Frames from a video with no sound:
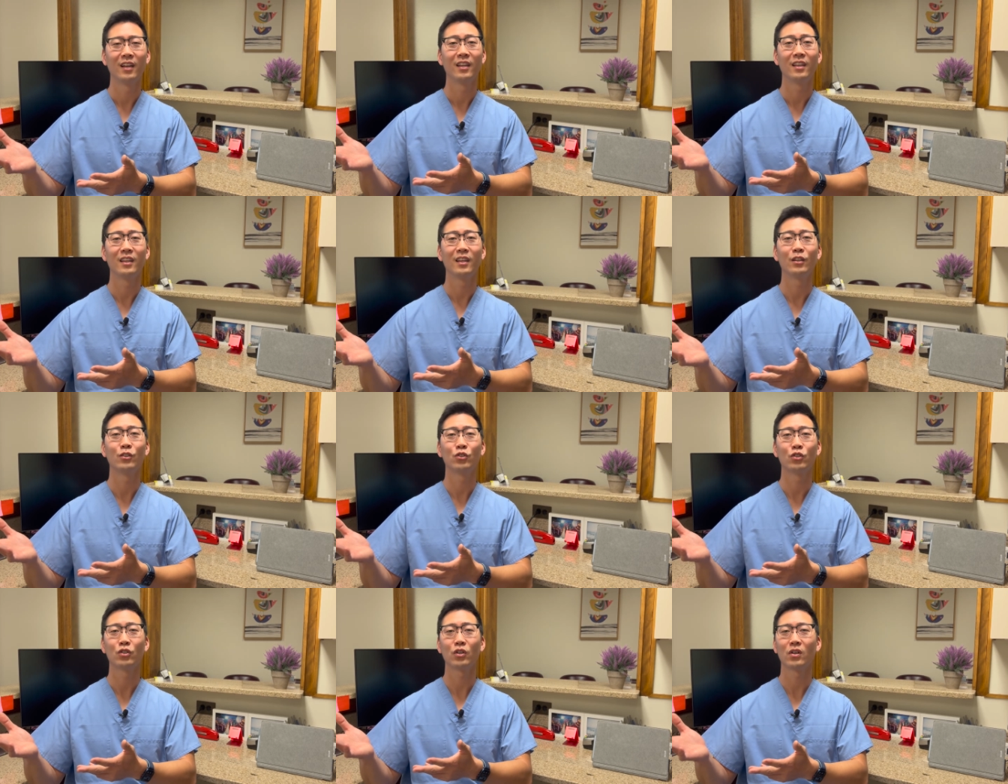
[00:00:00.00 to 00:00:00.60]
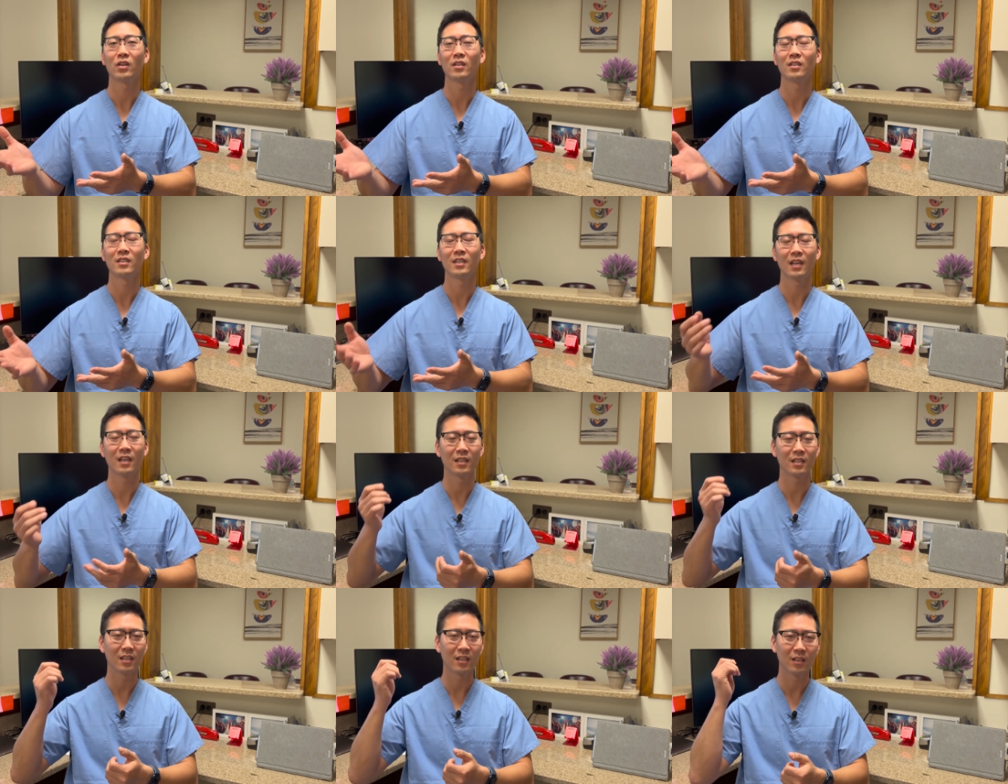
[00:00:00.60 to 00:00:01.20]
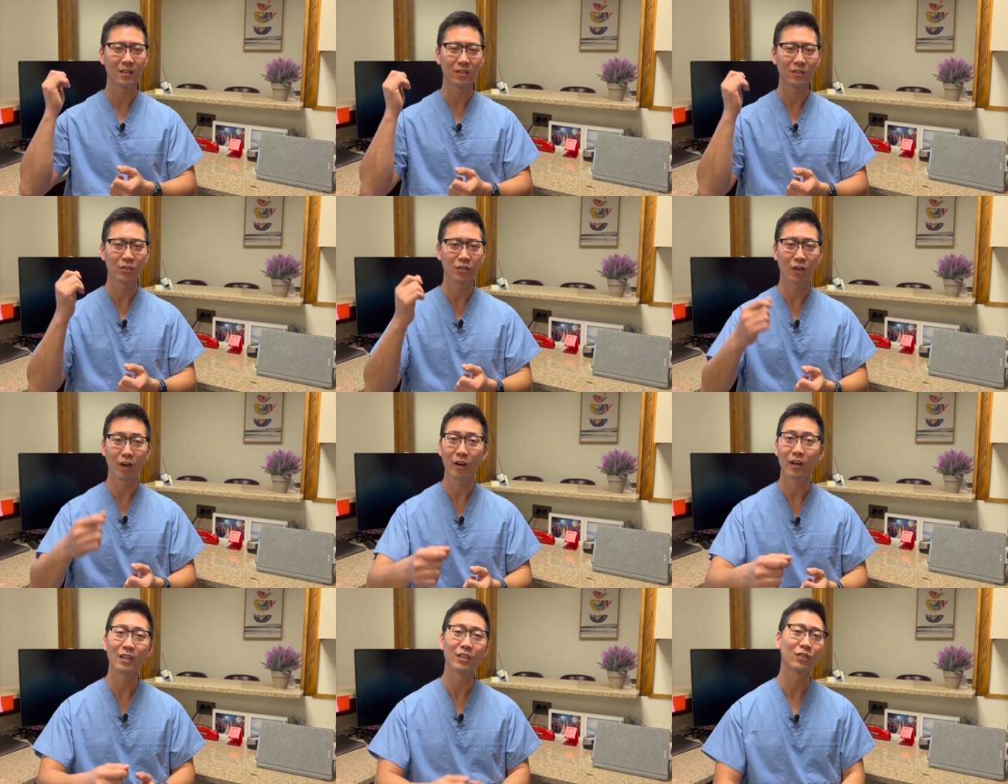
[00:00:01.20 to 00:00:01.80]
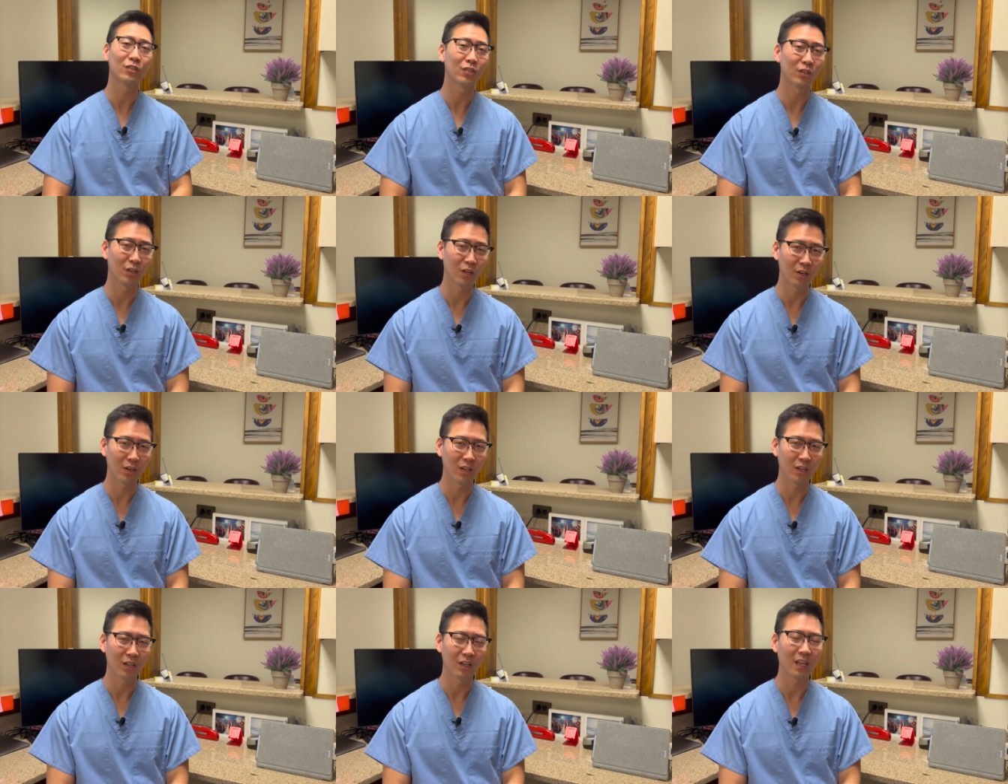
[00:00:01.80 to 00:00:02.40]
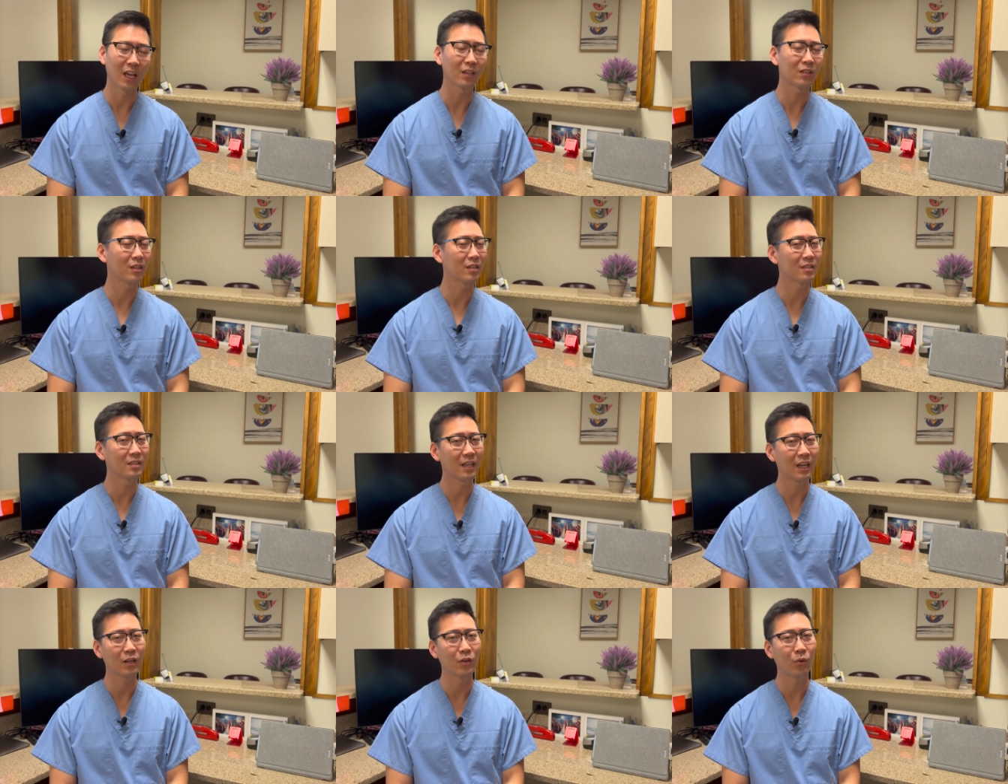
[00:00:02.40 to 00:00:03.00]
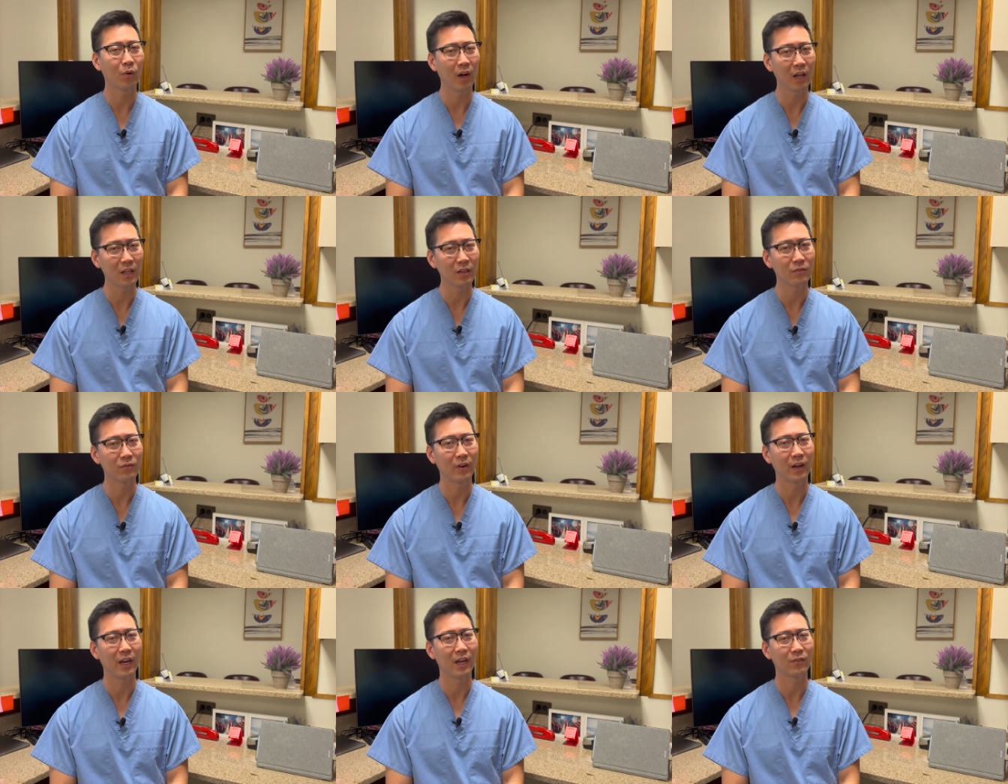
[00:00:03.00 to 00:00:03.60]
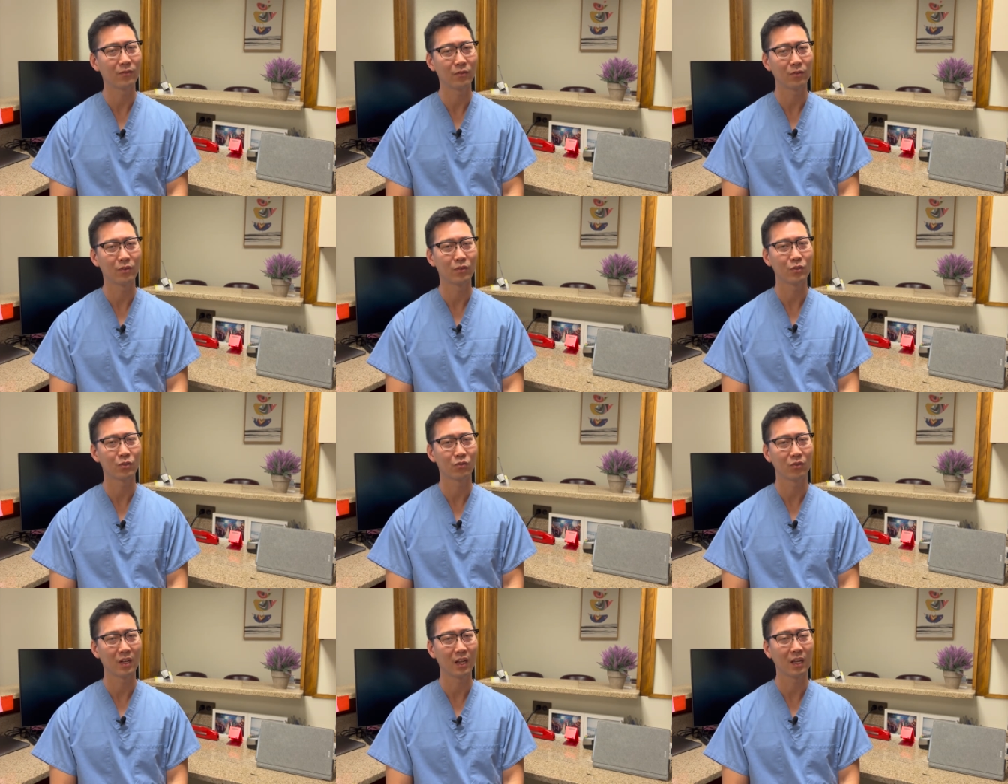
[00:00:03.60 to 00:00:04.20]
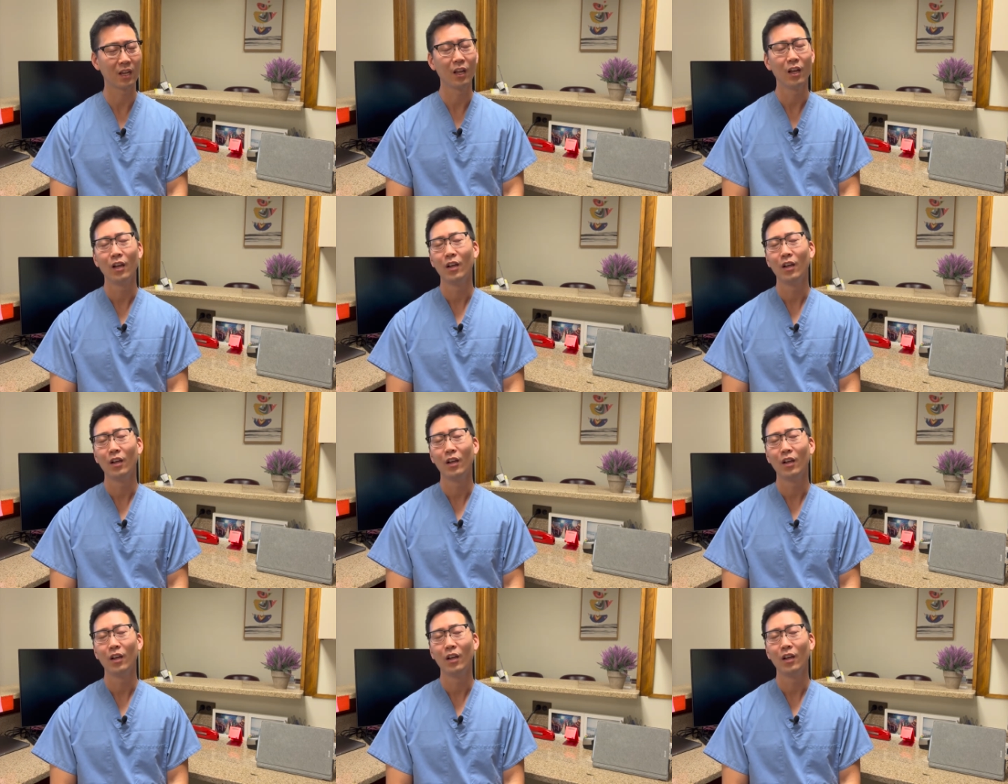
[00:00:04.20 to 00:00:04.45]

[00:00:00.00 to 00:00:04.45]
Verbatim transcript: The insurance says, sorry, sir, that does not qualify for a screening